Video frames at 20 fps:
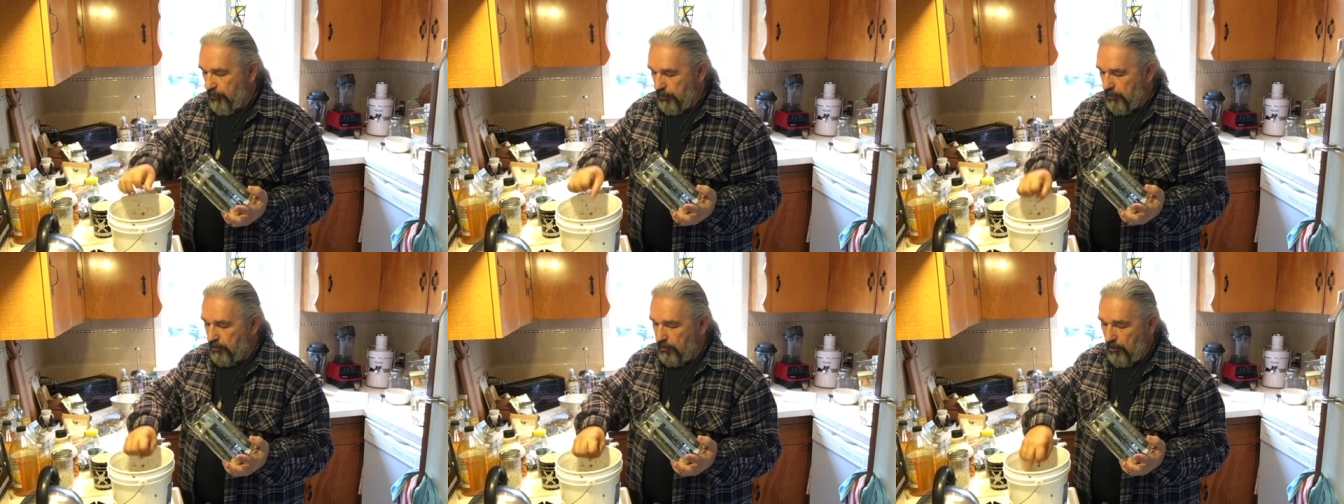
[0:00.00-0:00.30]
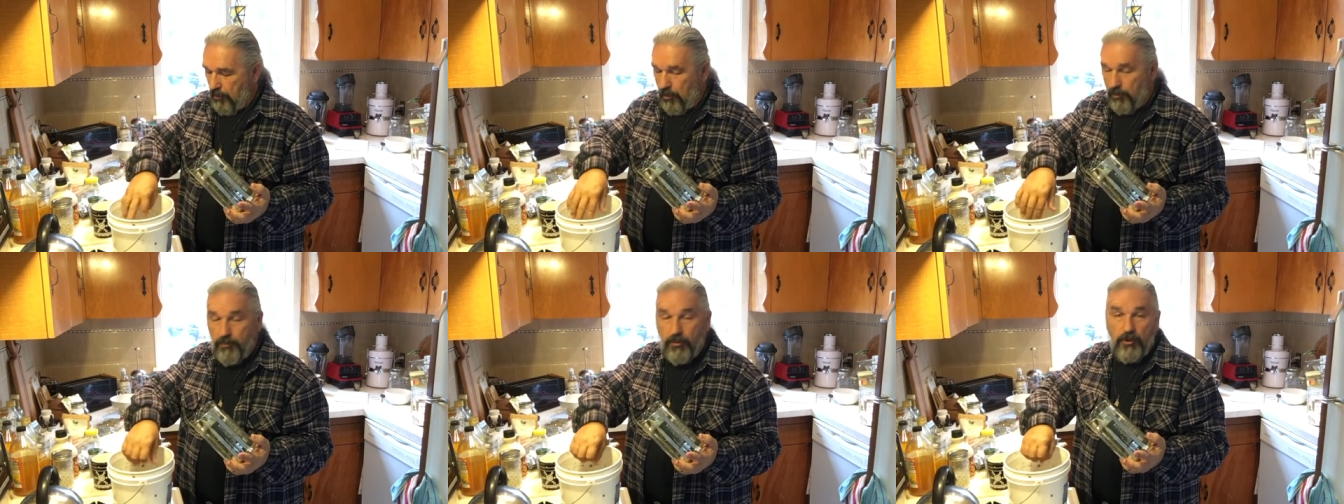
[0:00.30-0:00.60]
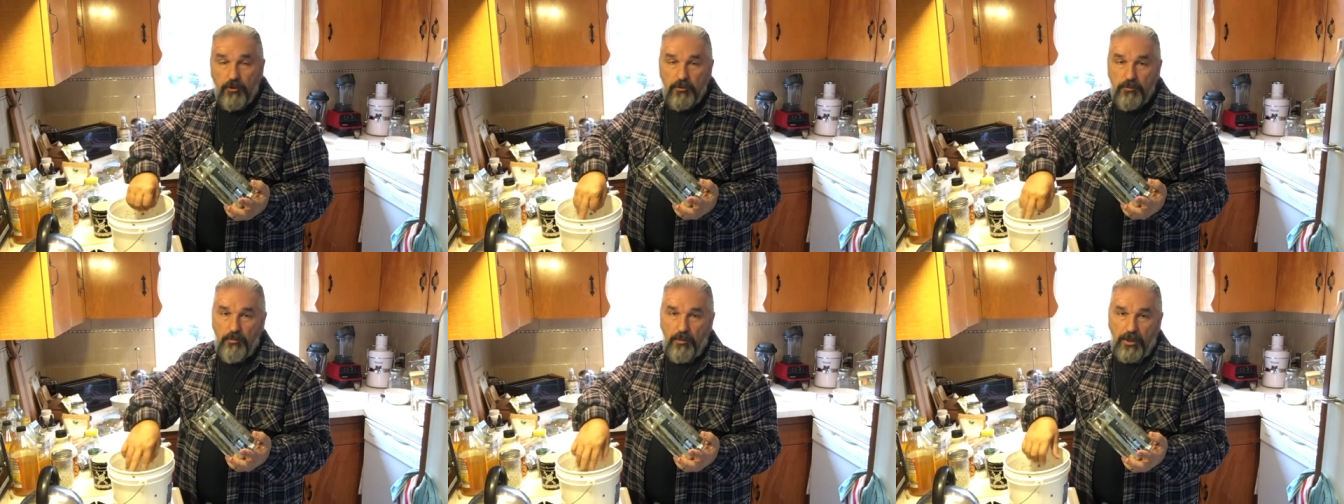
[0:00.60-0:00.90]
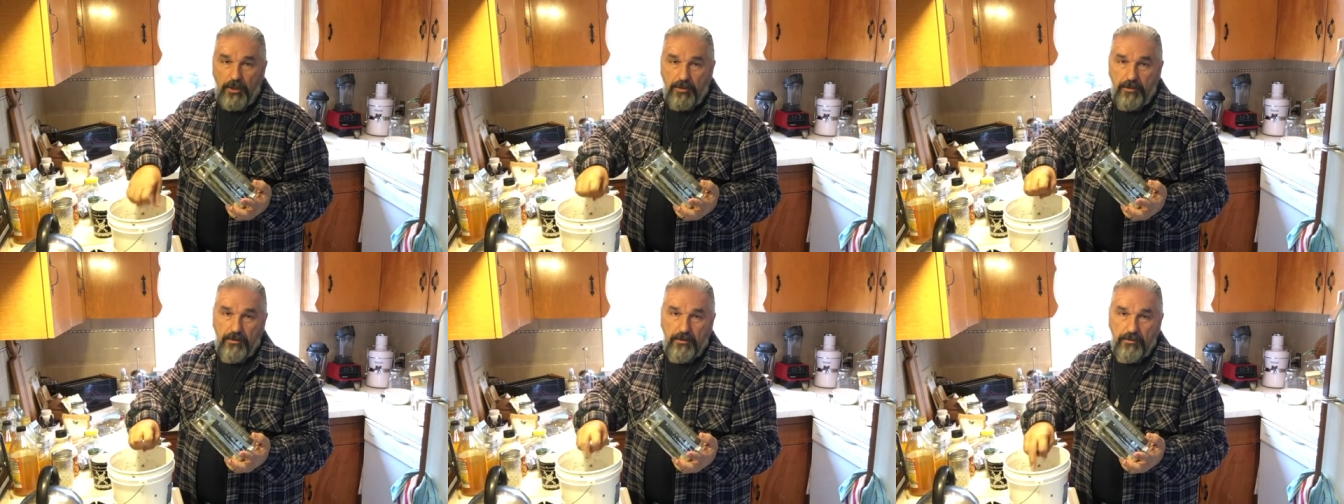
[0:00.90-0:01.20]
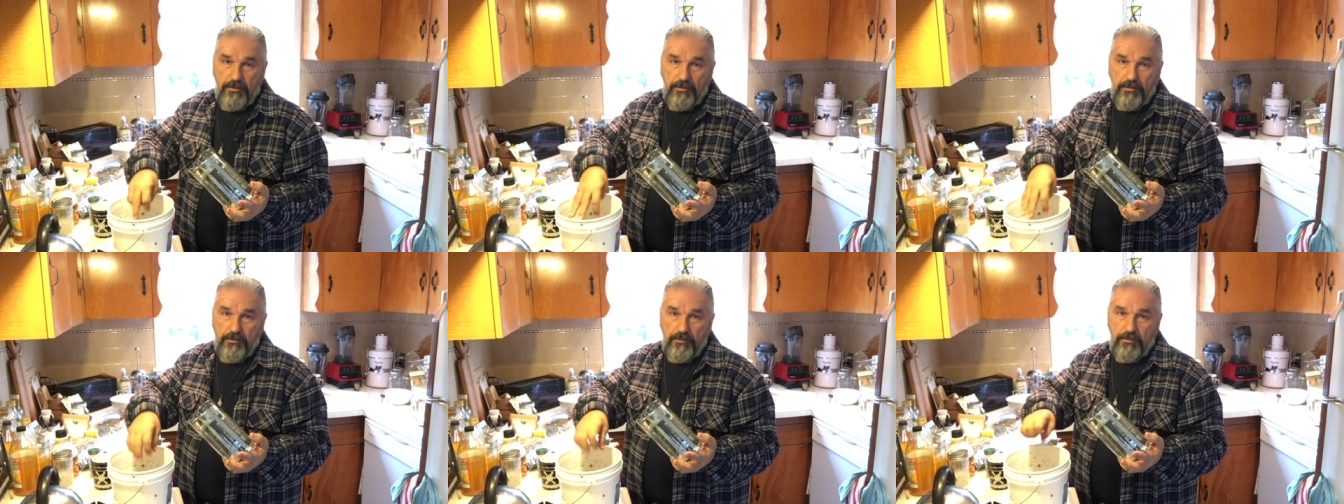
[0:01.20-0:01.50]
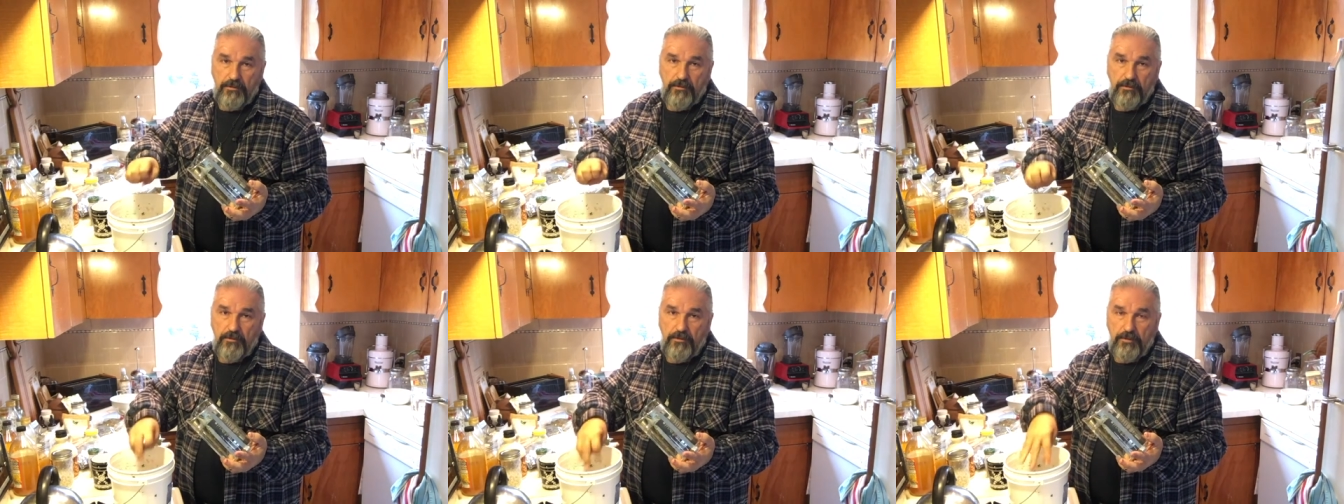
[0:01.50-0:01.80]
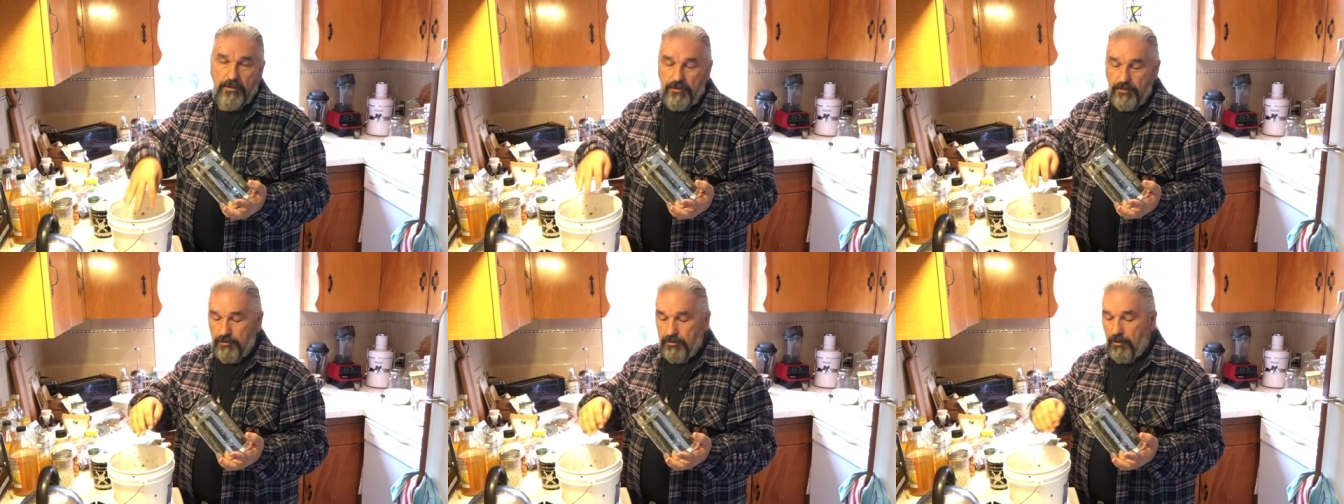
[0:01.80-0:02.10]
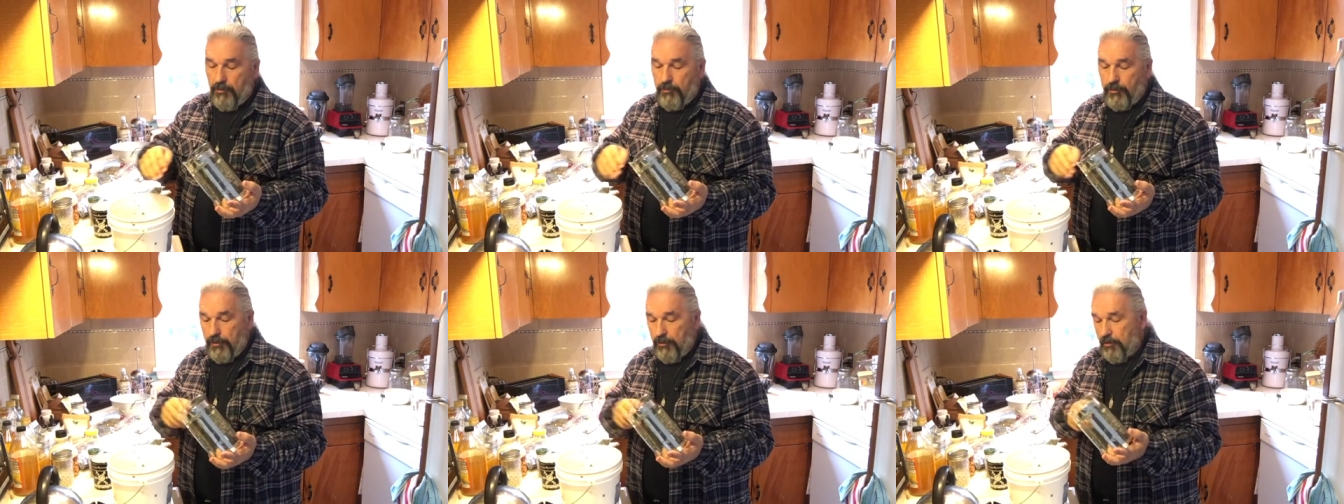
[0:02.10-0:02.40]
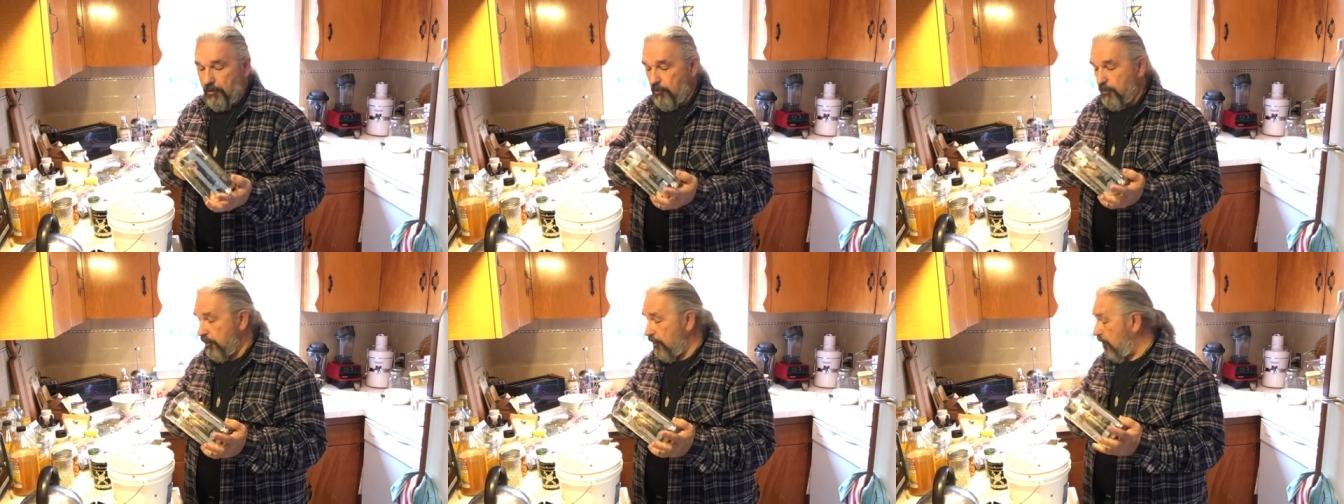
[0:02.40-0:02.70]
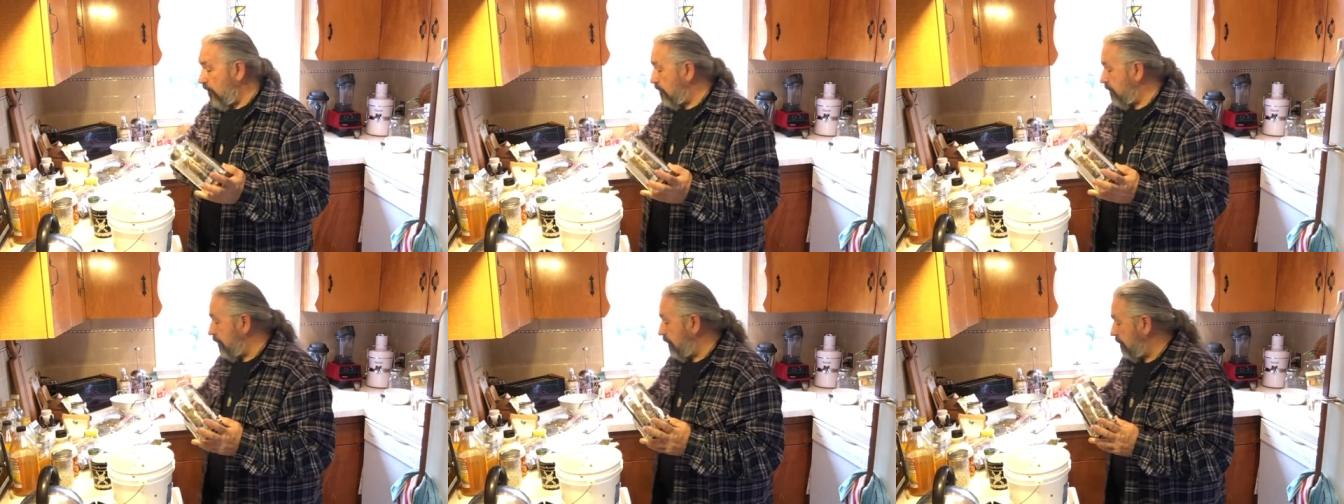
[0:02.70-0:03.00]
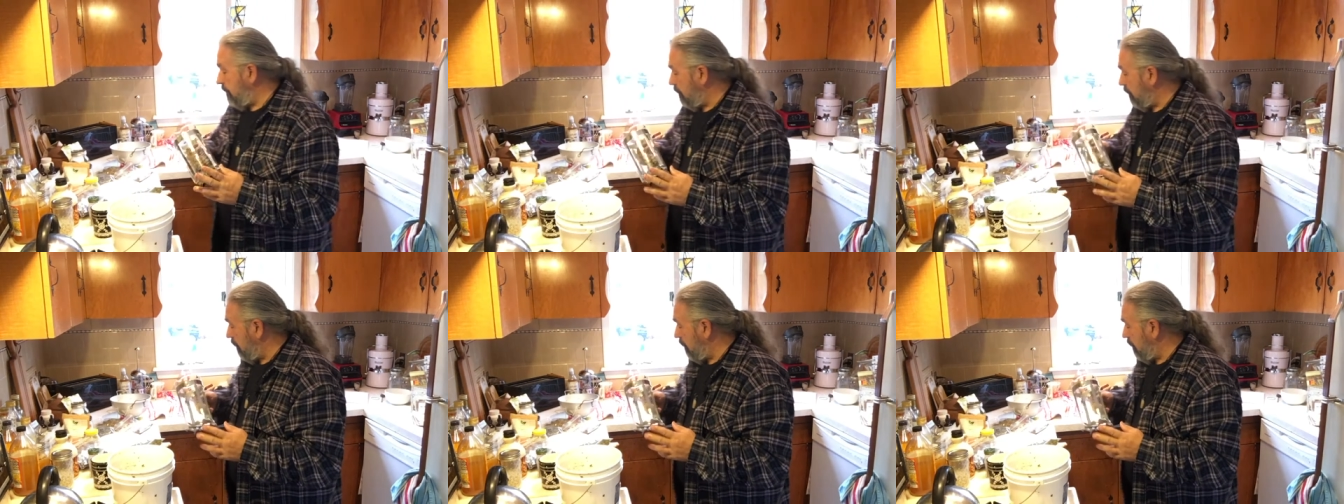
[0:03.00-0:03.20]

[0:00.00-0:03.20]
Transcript: this compost bucket is something that we all need to